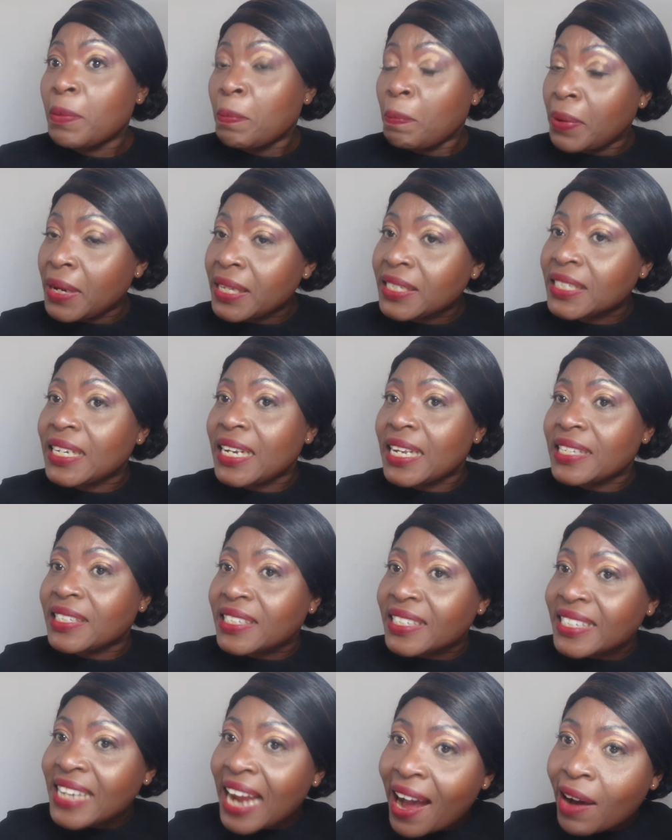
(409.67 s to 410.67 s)
Please
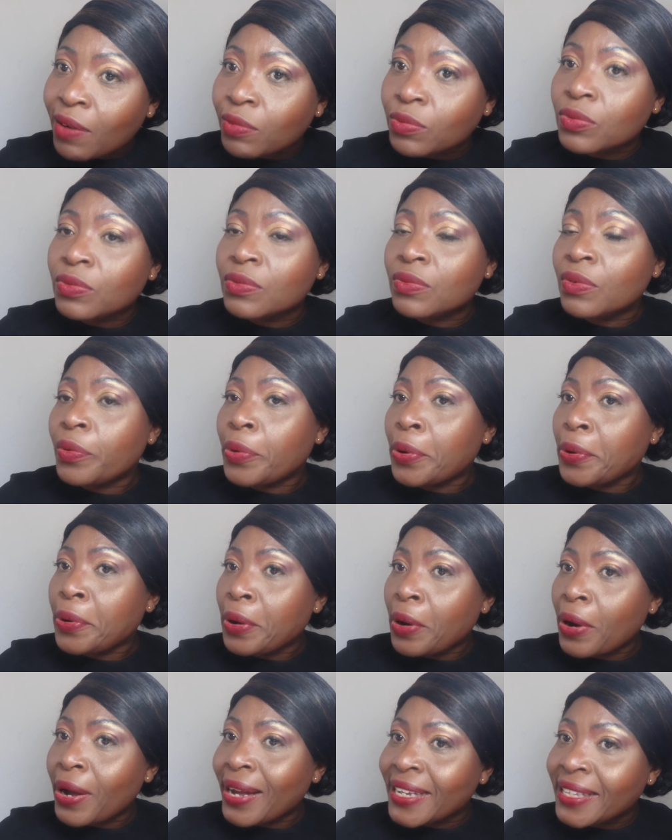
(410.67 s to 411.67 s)
list down
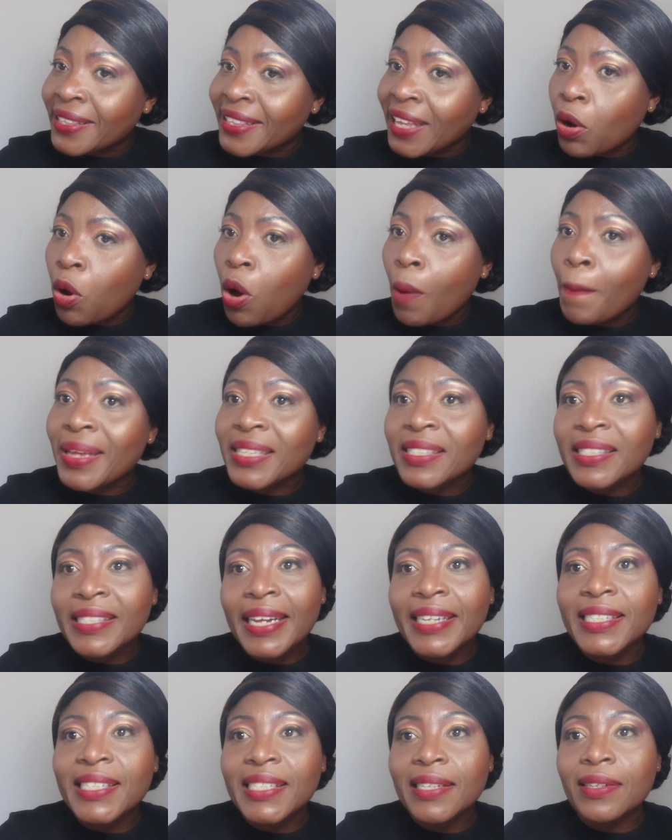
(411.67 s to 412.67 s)
in the comment
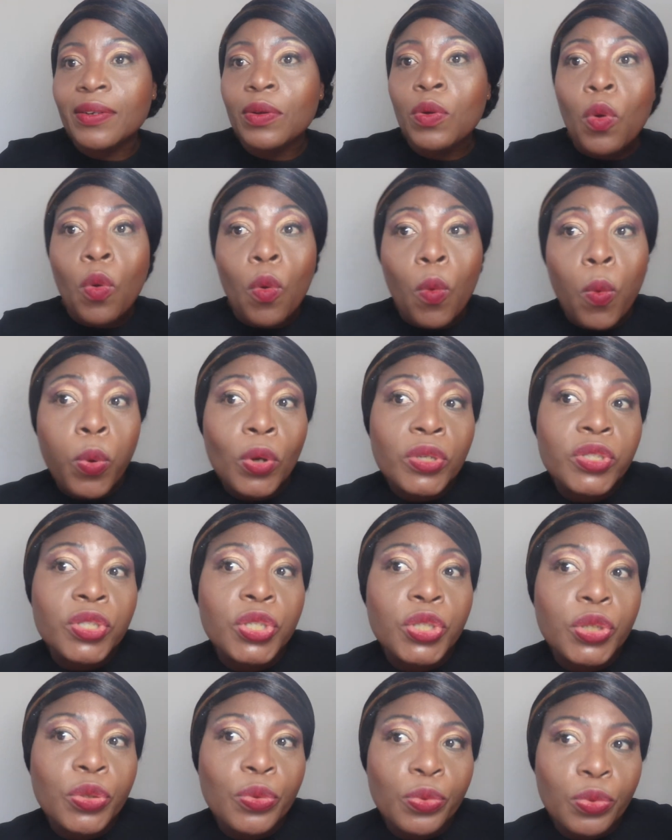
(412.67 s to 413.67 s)
section
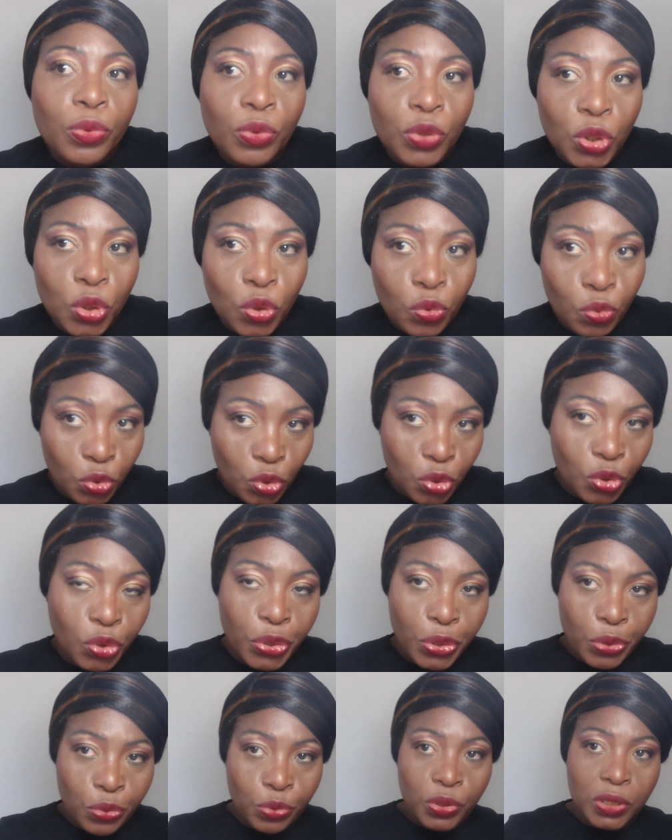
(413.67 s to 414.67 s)
what you, you would
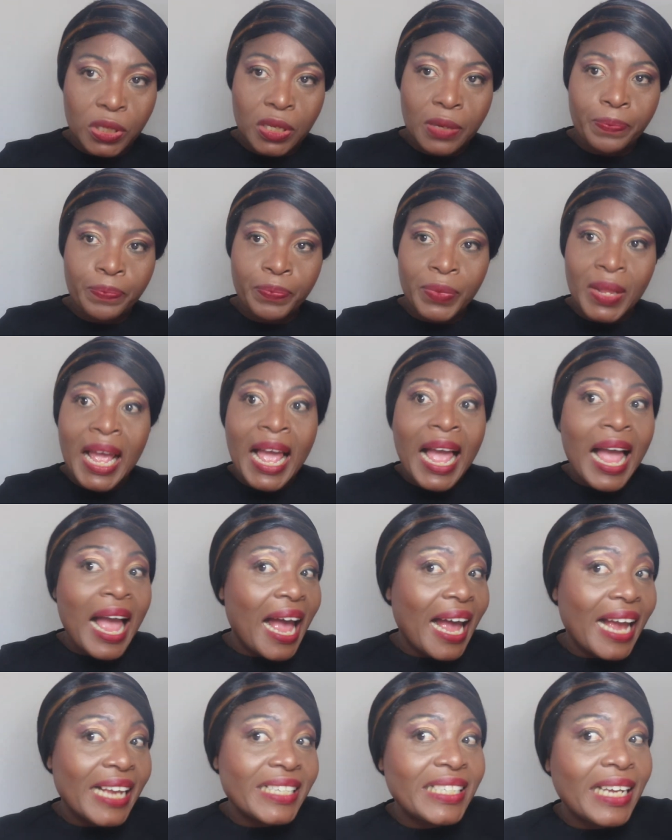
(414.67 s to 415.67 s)
use.
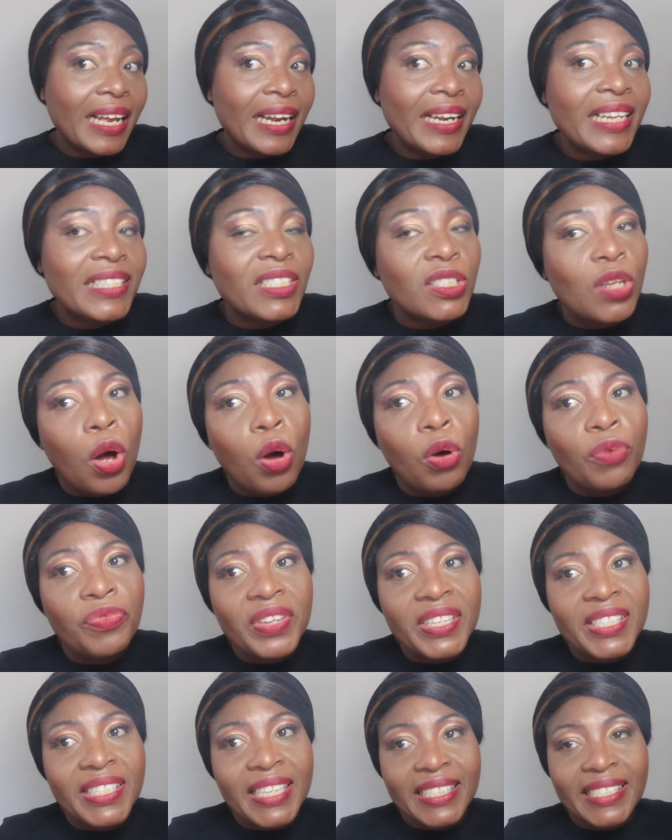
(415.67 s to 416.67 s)
I shall list all
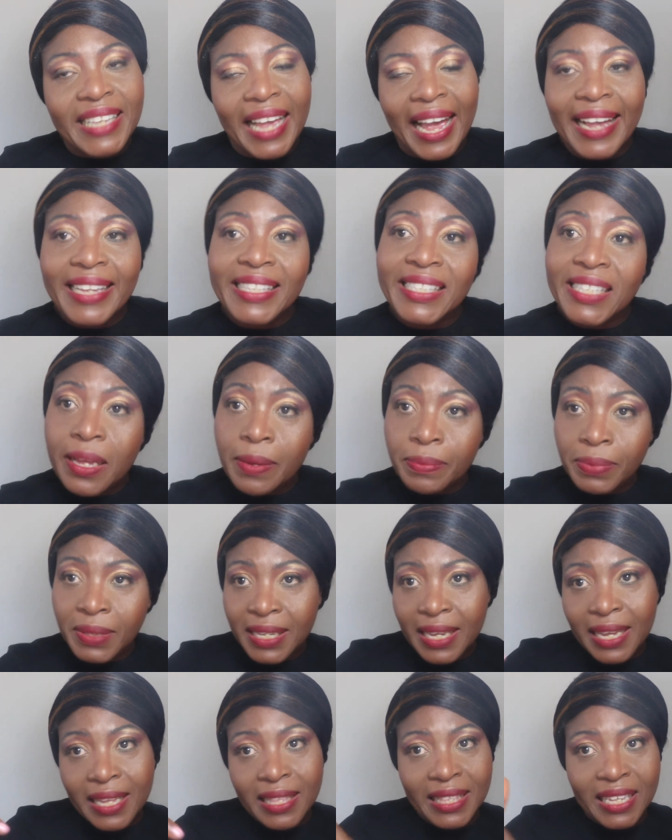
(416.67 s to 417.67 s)
these six items
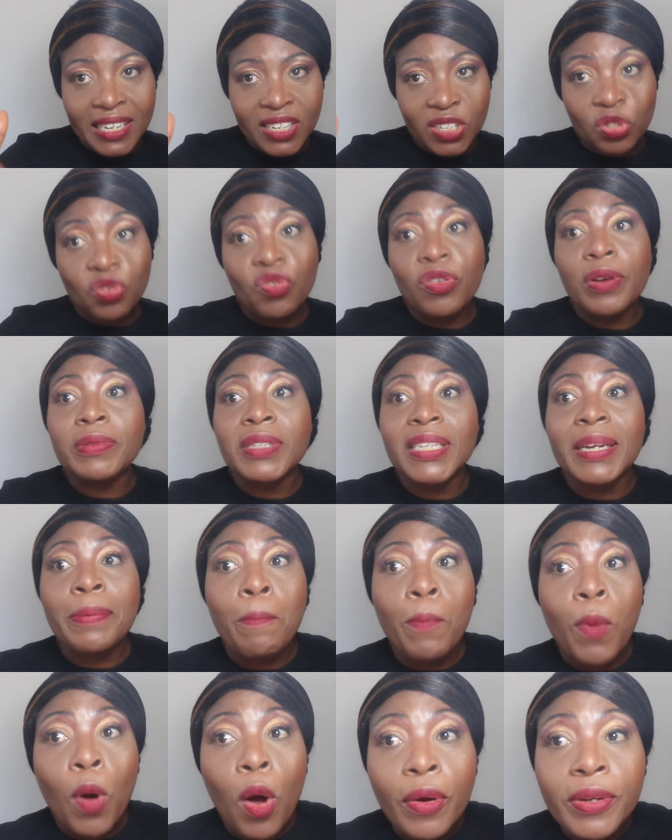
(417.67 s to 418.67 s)
in the
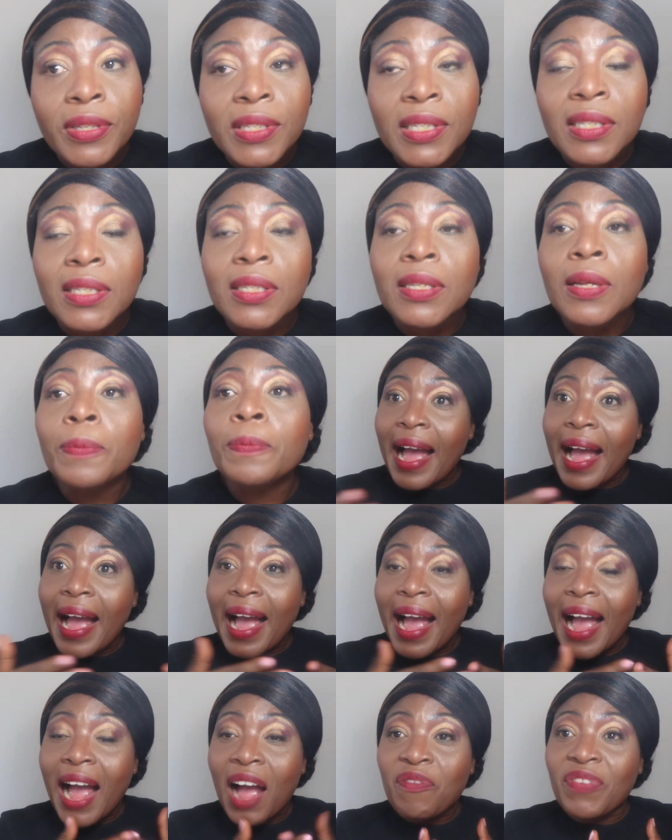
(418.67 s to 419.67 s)
description box.
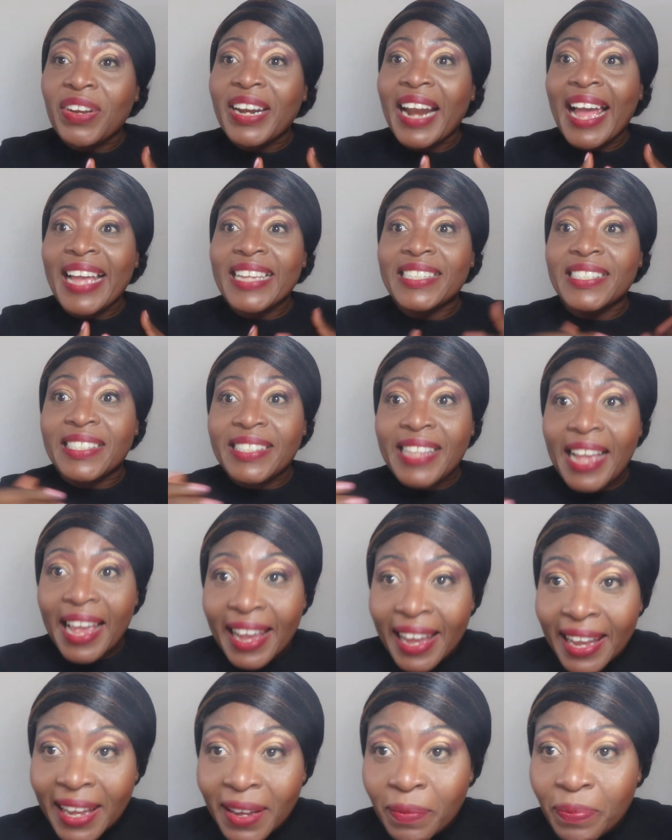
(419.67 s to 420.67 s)
Have a nice
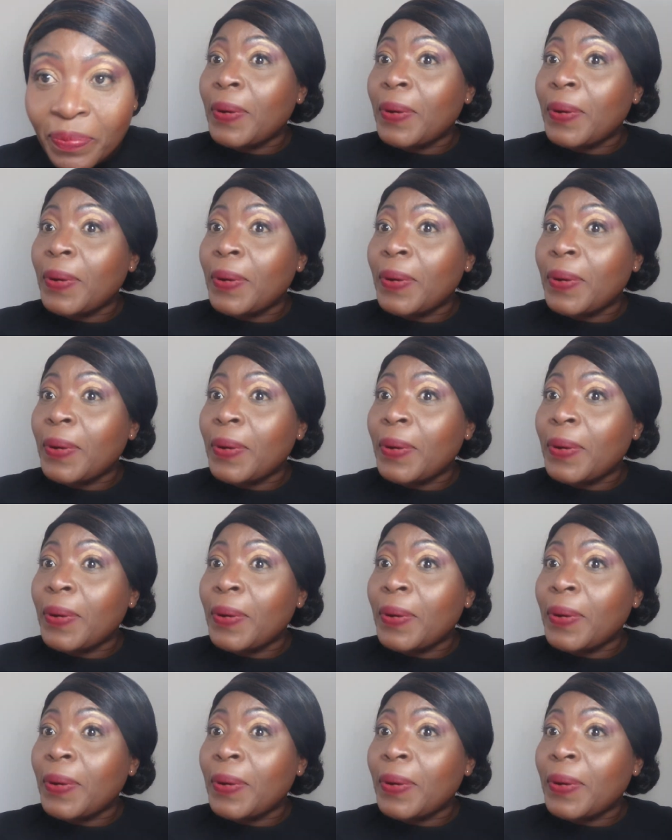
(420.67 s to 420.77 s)
day.